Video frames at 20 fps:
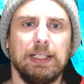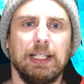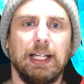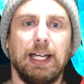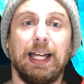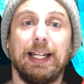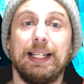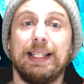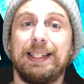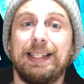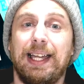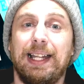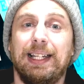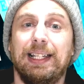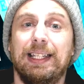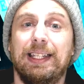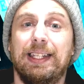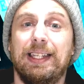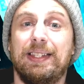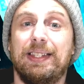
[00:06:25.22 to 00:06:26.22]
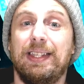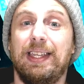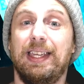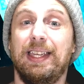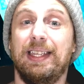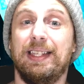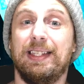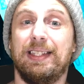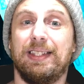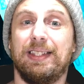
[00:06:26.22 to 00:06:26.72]
And sadly, this
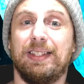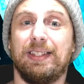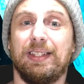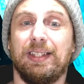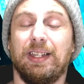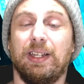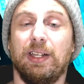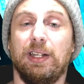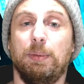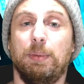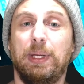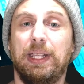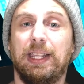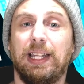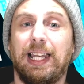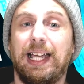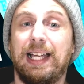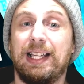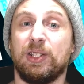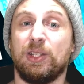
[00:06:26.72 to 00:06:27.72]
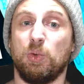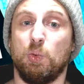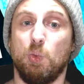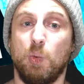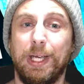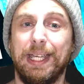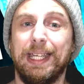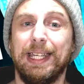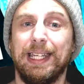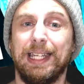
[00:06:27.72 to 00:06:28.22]
is going to be the last
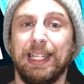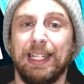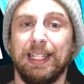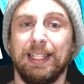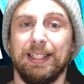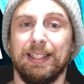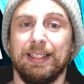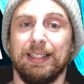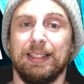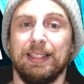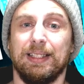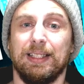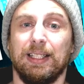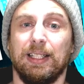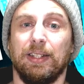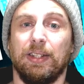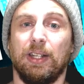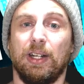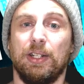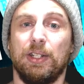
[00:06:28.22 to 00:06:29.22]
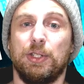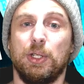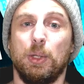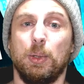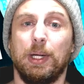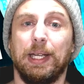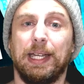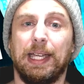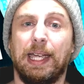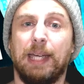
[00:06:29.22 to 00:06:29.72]
week that I
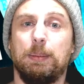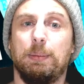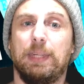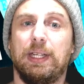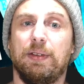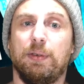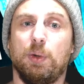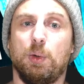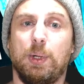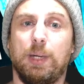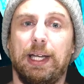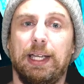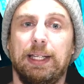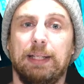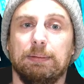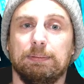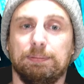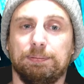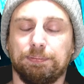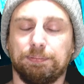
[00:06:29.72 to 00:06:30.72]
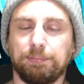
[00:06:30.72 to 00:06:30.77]
do a game giveaway.